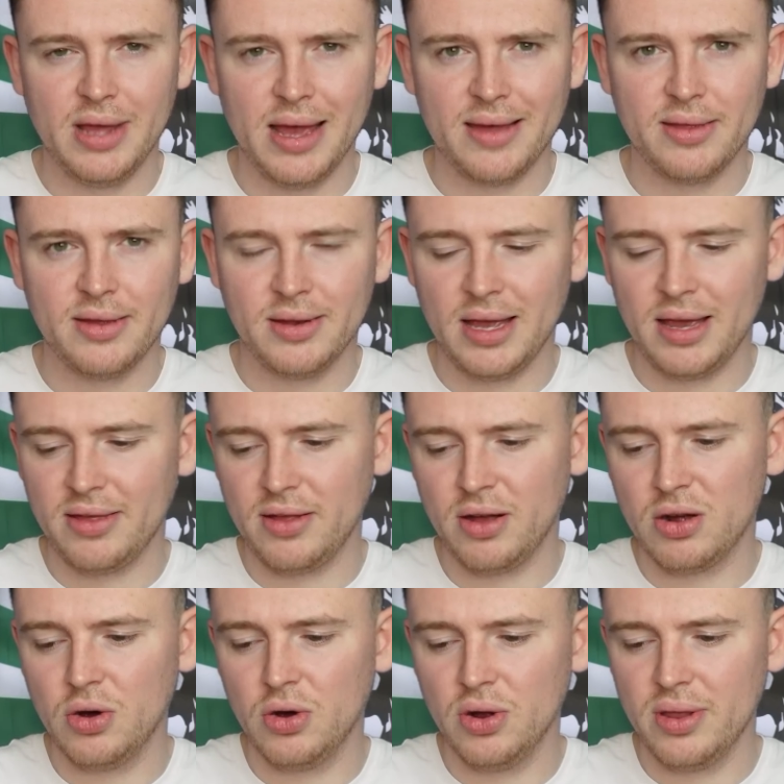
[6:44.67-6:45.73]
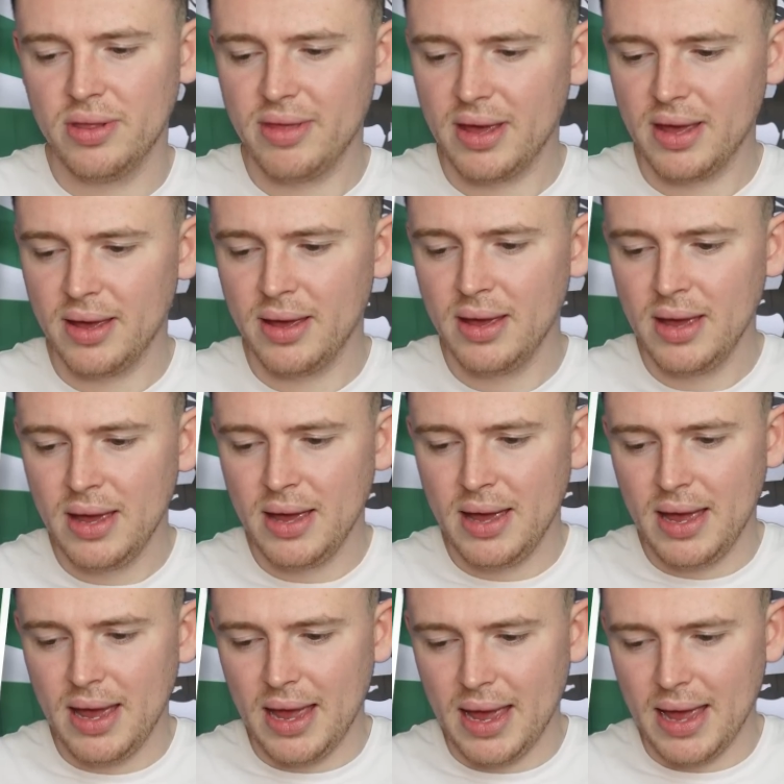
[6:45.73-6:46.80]
yesterday, I stuck on the
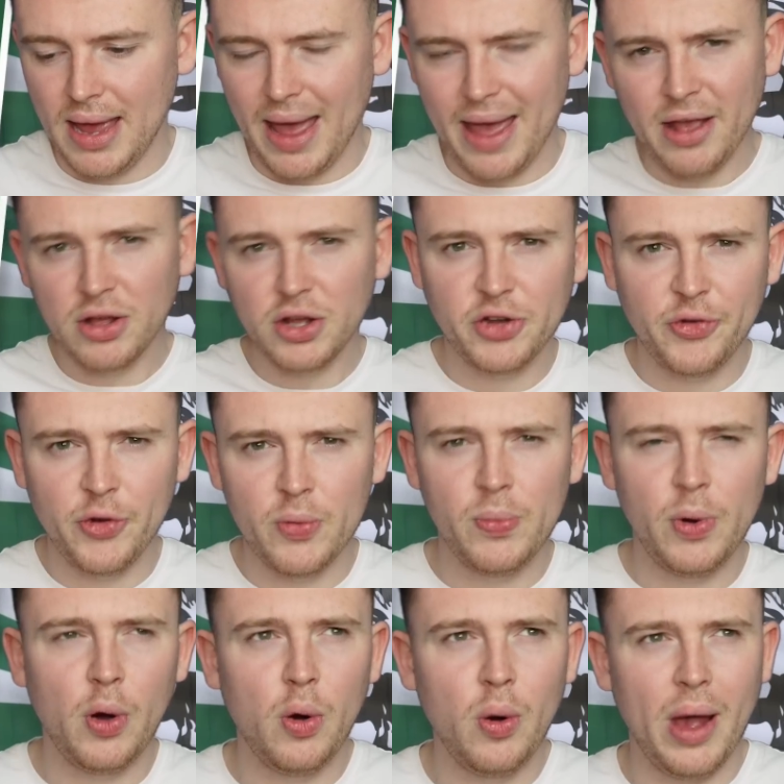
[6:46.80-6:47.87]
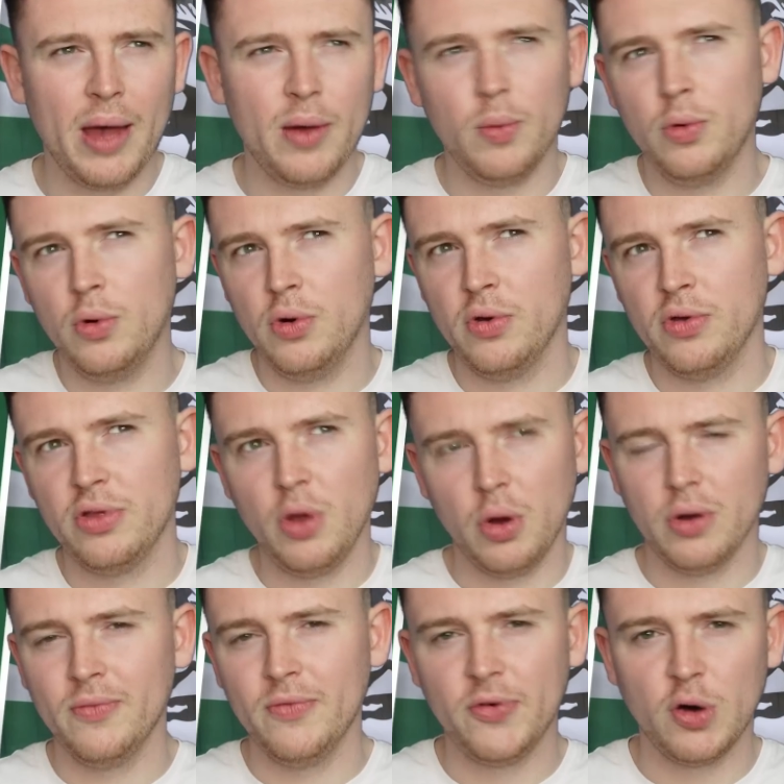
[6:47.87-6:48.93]
English football. It was
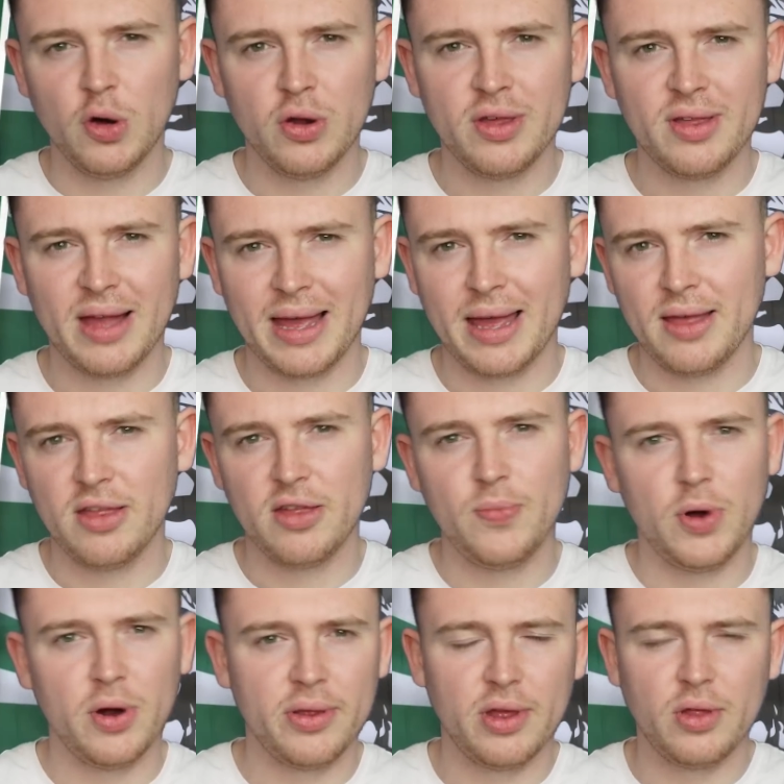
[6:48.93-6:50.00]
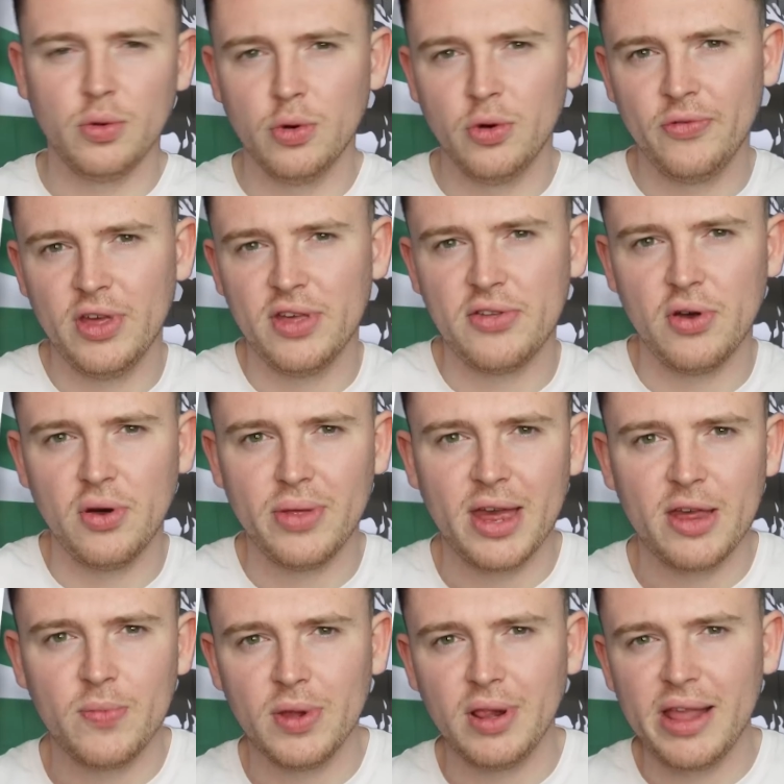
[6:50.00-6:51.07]
Nottingham Forest against Spurs. I don't know if you saw
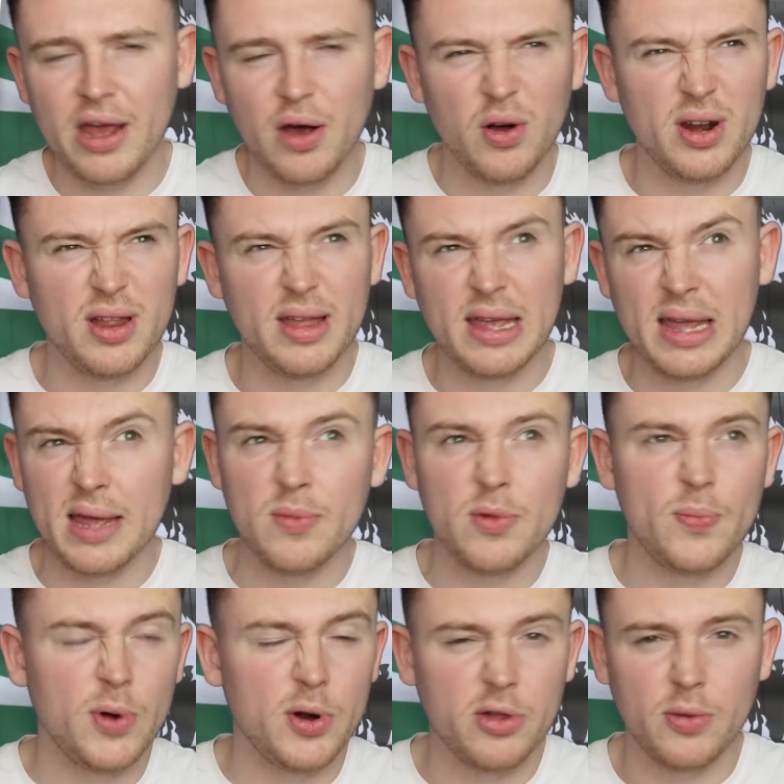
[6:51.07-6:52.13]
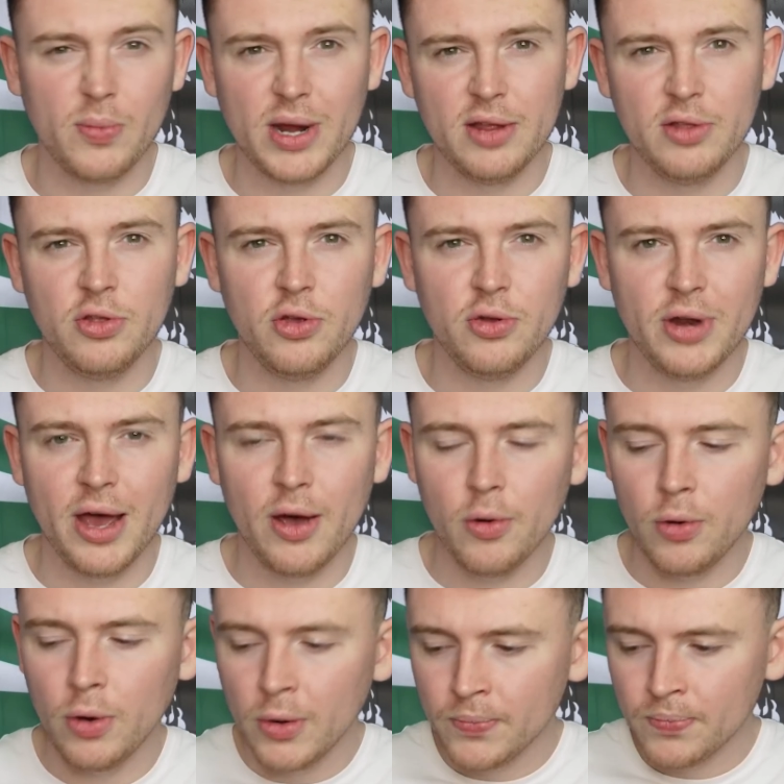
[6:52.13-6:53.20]
this, but late on in the game, Spurs are winning
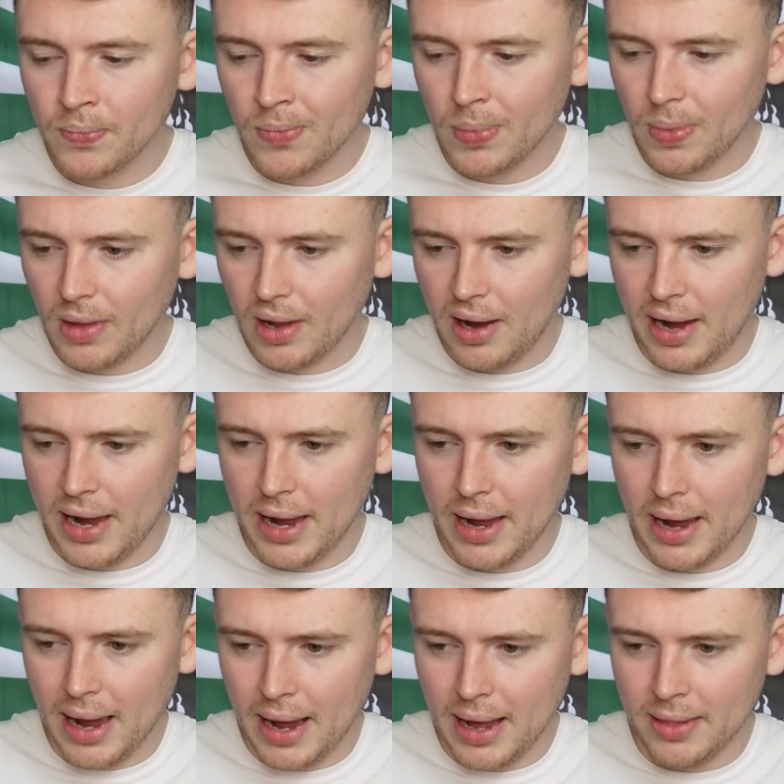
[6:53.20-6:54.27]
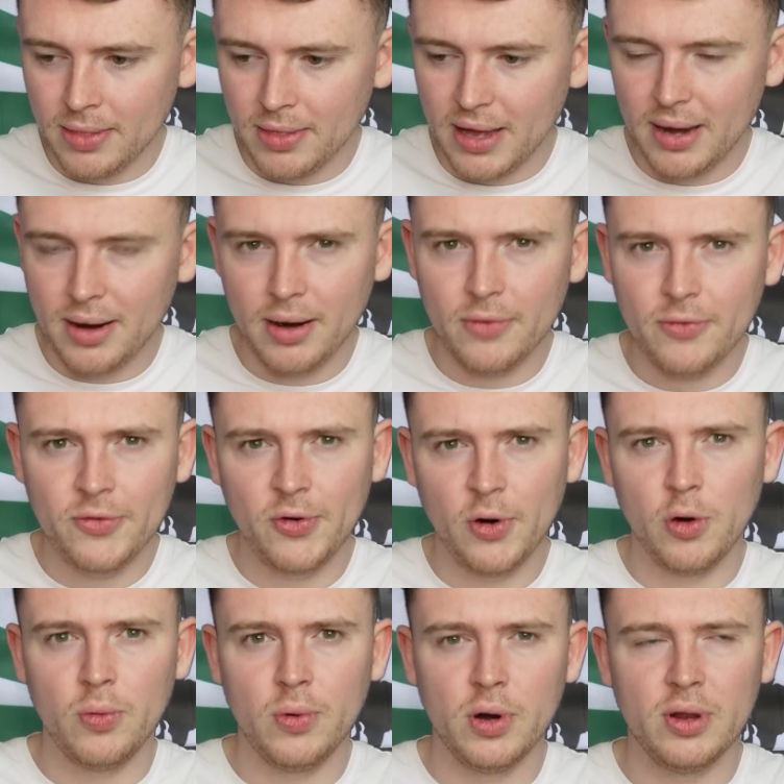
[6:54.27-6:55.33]
2-0, and their
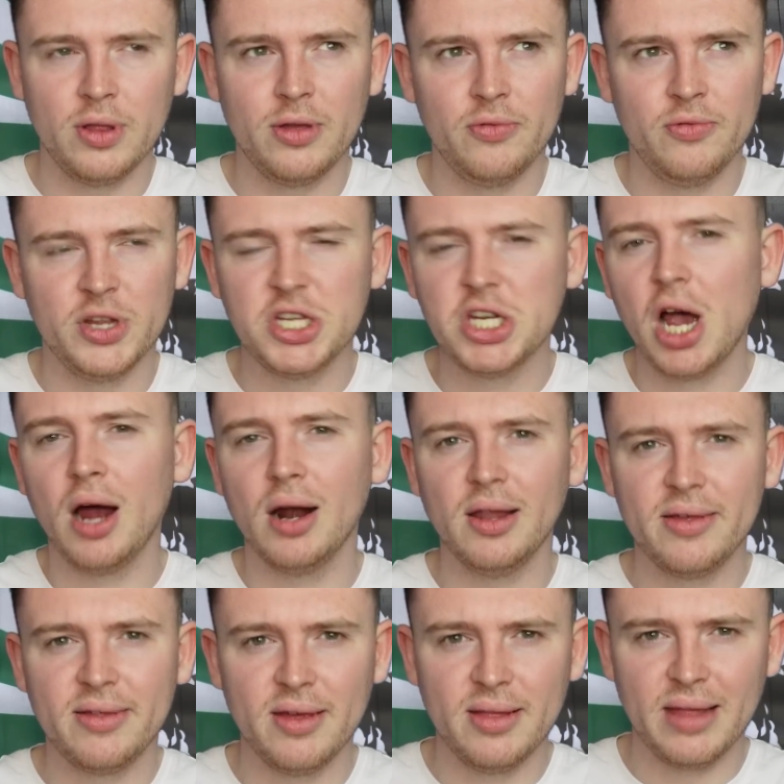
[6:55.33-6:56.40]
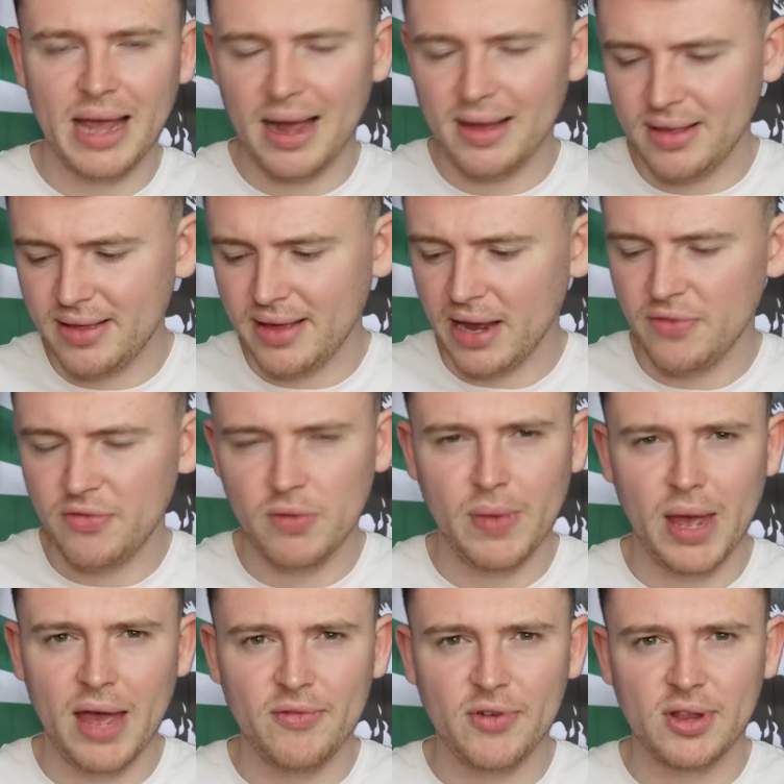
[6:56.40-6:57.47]
forward Richarlison, the guy they signed from
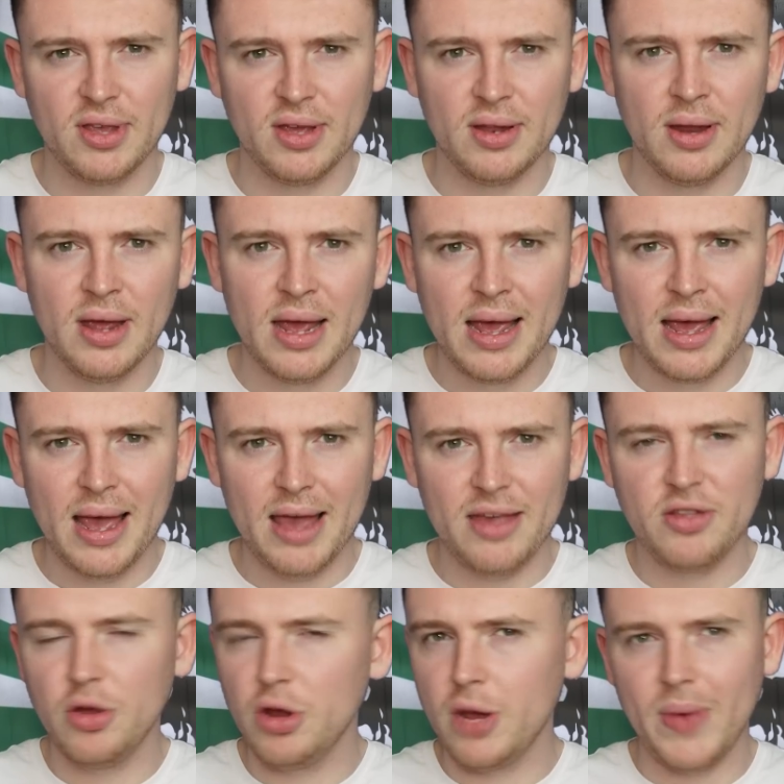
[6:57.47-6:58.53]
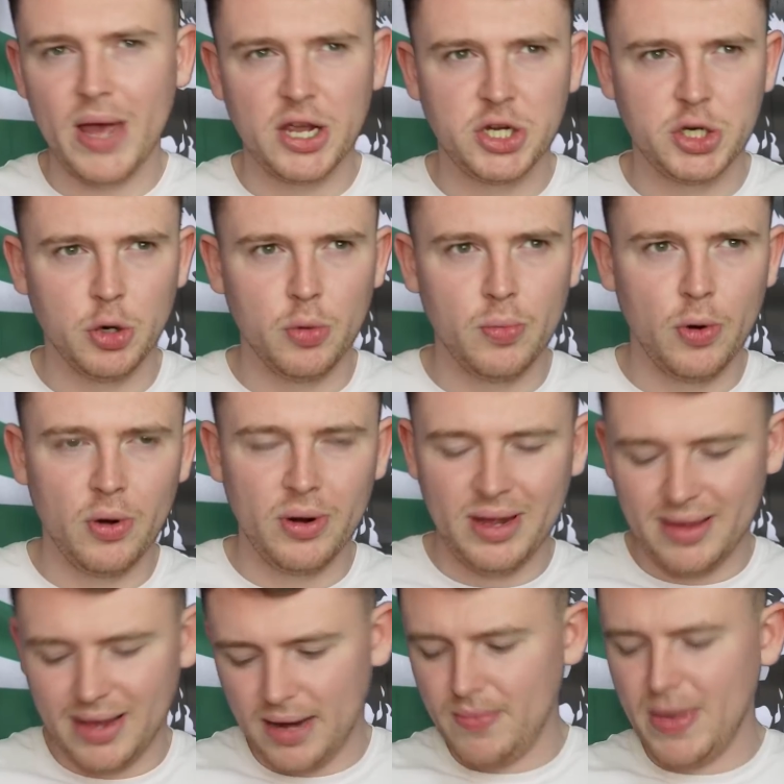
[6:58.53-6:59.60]
Everton, is doing a bit of showboat and
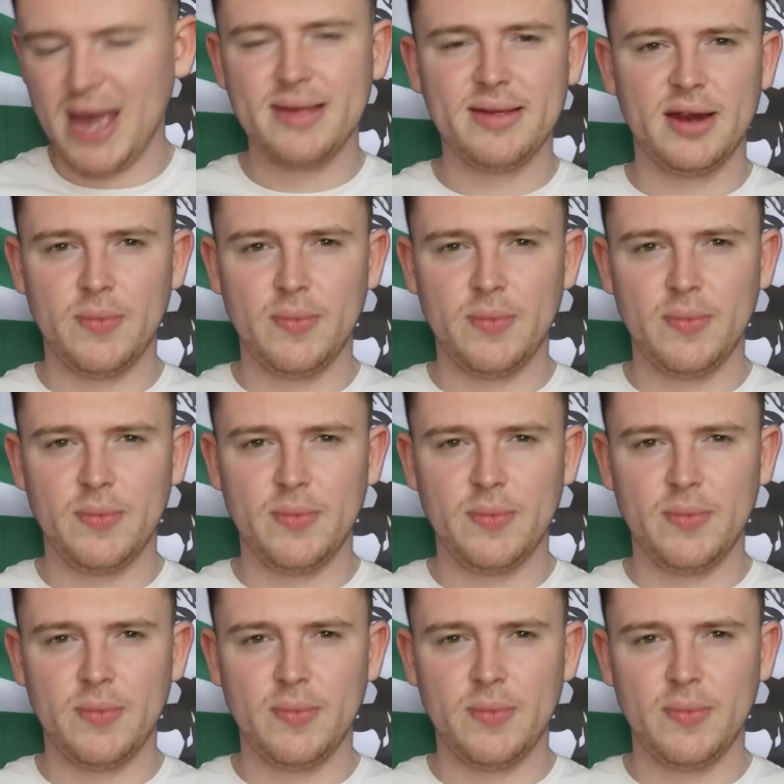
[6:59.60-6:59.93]
he's kind of messing